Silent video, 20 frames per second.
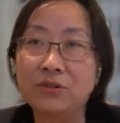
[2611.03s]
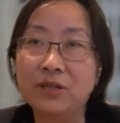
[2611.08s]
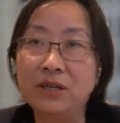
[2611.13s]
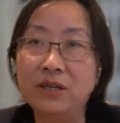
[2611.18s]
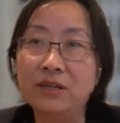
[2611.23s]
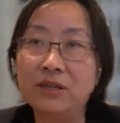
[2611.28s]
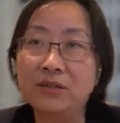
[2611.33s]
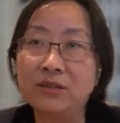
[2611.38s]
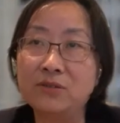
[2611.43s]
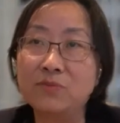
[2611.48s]

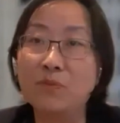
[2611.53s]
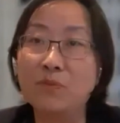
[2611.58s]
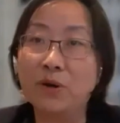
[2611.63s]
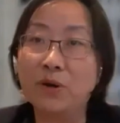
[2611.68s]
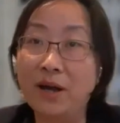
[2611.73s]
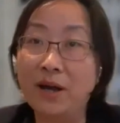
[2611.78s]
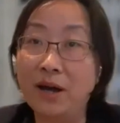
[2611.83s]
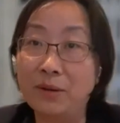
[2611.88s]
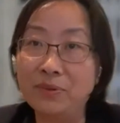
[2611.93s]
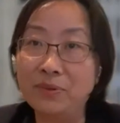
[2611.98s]
is
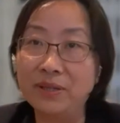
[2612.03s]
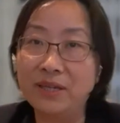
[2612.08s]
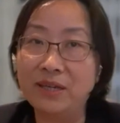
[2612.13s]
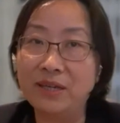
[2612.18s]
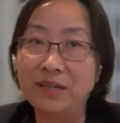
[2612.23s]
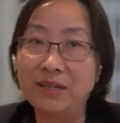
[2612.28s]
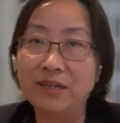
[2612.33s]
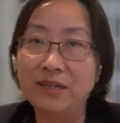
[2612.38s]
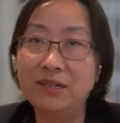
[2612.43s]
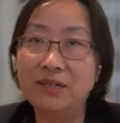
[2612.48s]
more
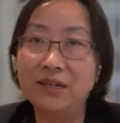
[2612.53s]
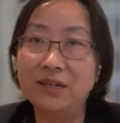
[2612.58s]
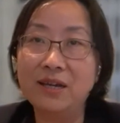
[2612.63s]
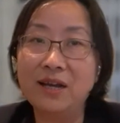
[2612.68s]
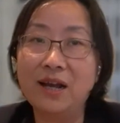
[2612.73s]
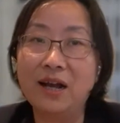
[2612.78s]
complicated.